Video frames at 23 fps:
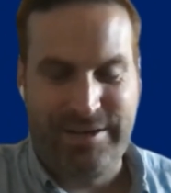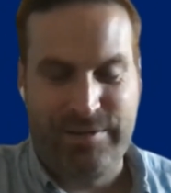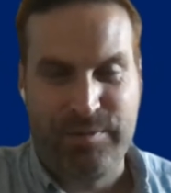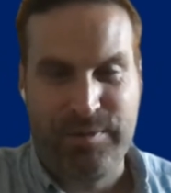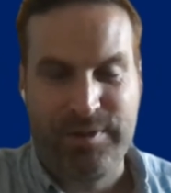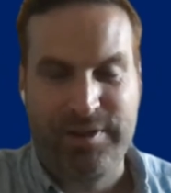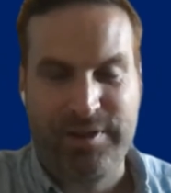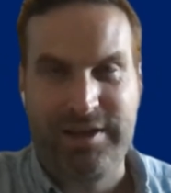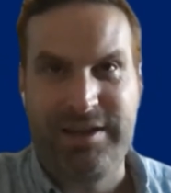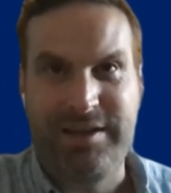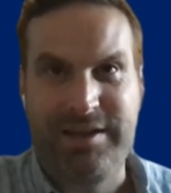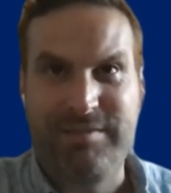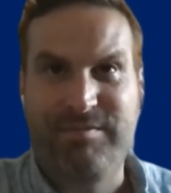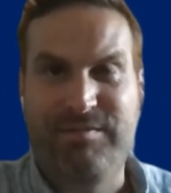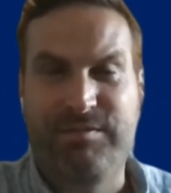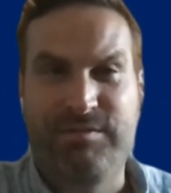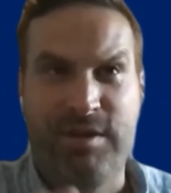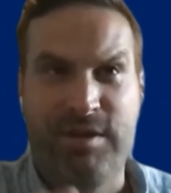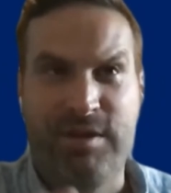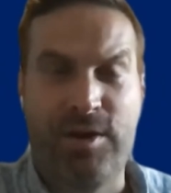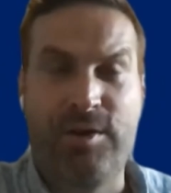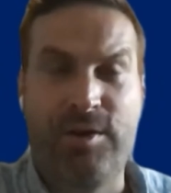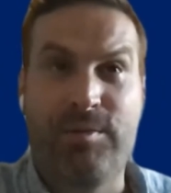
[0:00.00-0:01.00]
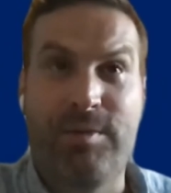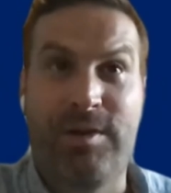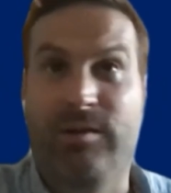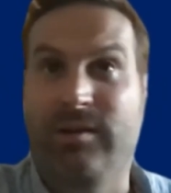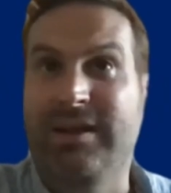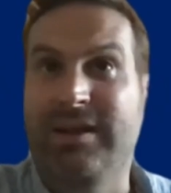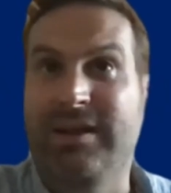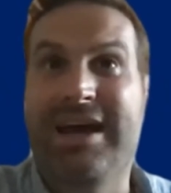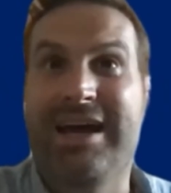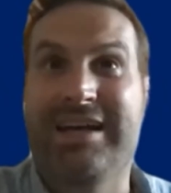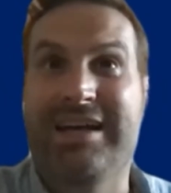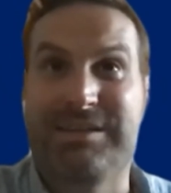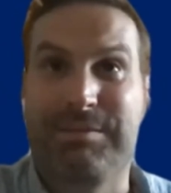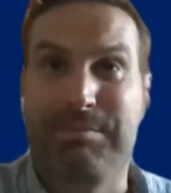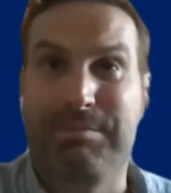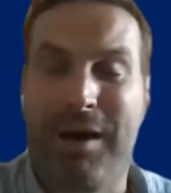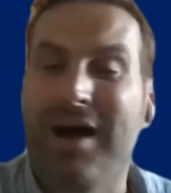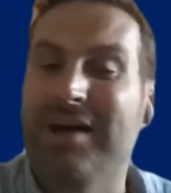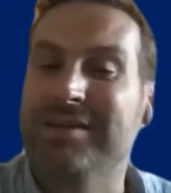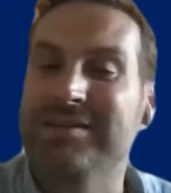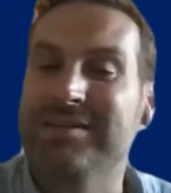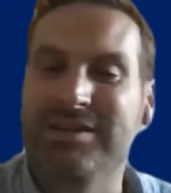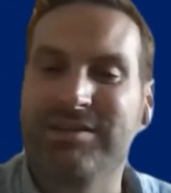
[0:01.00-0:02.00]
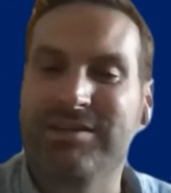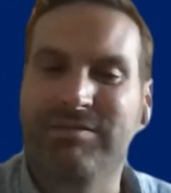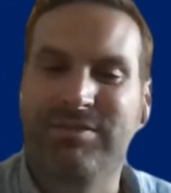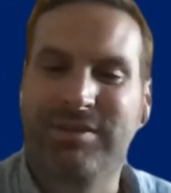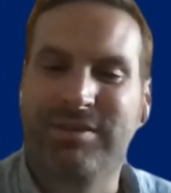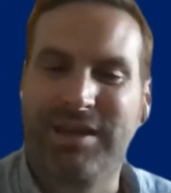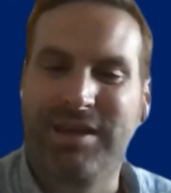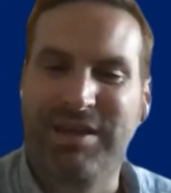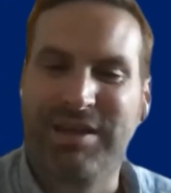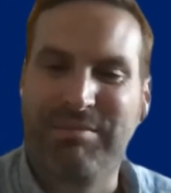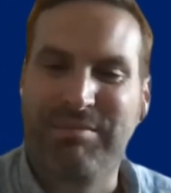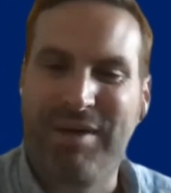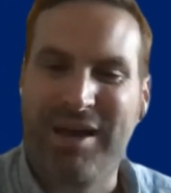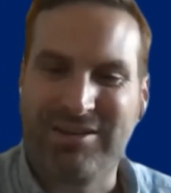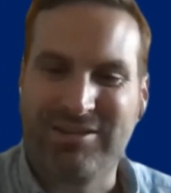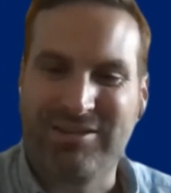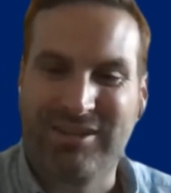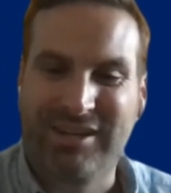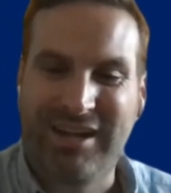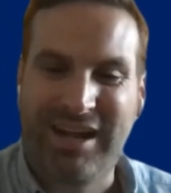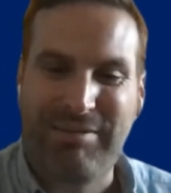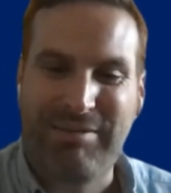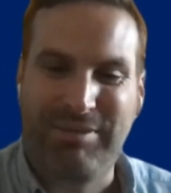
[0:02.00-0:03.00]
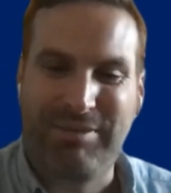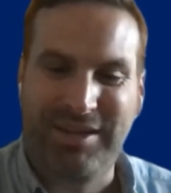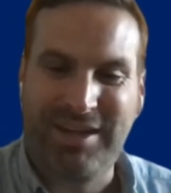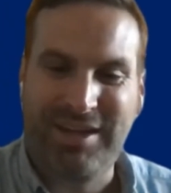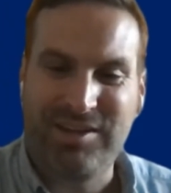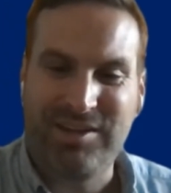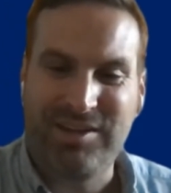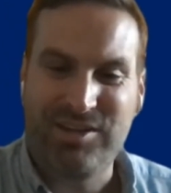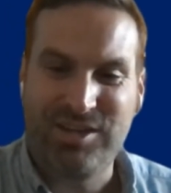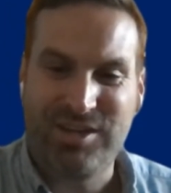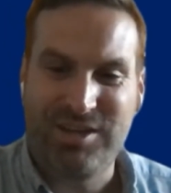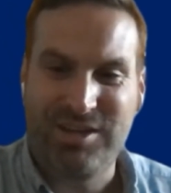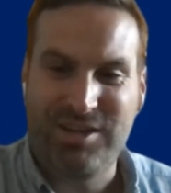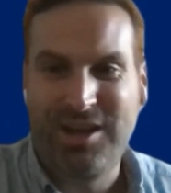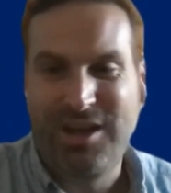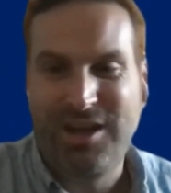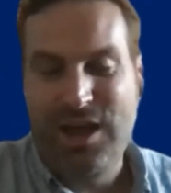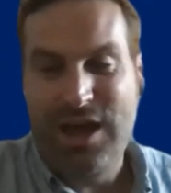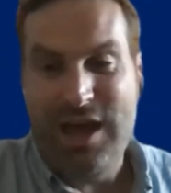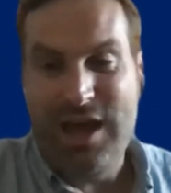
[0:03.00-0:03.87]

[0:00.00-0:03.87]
It really very rarely has a positive impact on an application,